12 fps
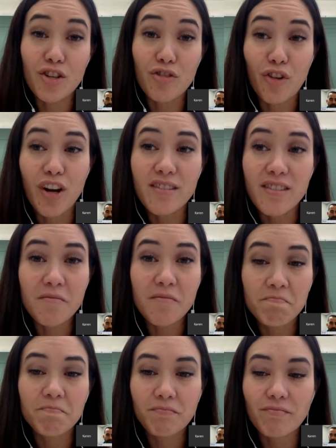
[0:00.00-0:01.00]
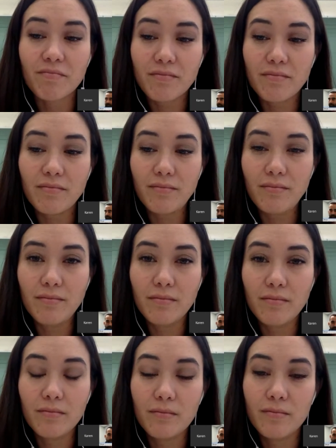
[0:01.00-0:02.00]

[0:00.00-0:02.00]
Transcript: friends. Yeah,